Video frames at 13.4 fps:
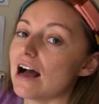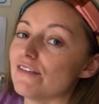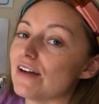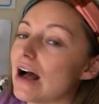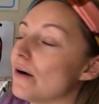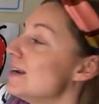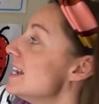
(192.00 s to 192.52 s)
have
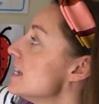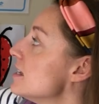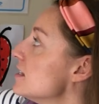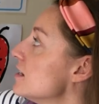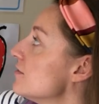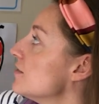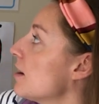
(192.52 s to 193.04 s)
our
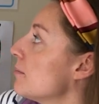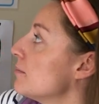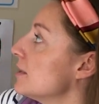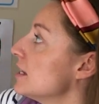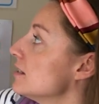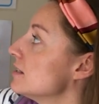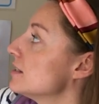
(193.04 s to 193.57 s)
list of
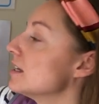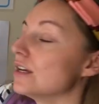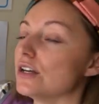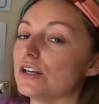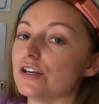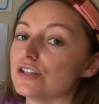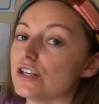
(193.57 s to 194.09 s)
numbers,
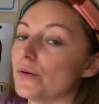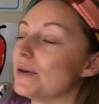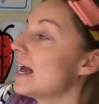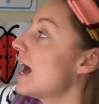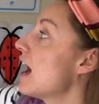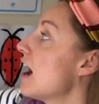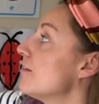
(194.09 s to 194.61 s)
so we
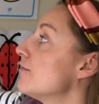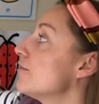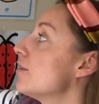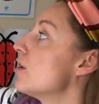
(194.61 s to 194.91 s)
have,